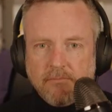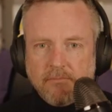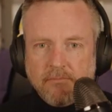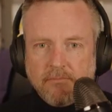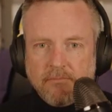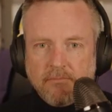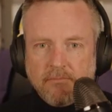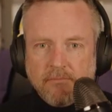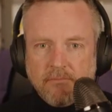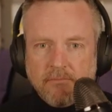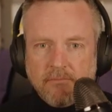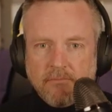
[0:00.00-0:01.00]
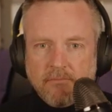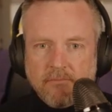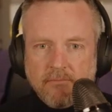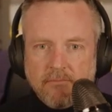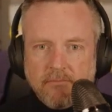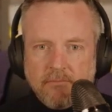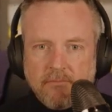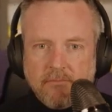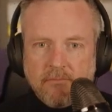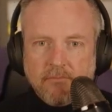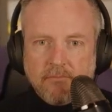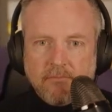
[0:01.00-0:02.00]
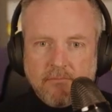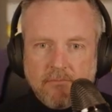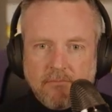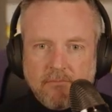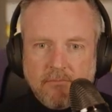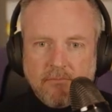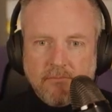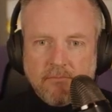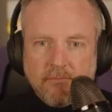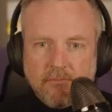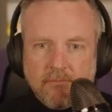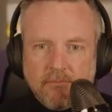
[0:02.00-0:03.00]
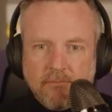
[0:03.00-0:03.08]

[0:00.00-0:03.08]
The person shown says nothing.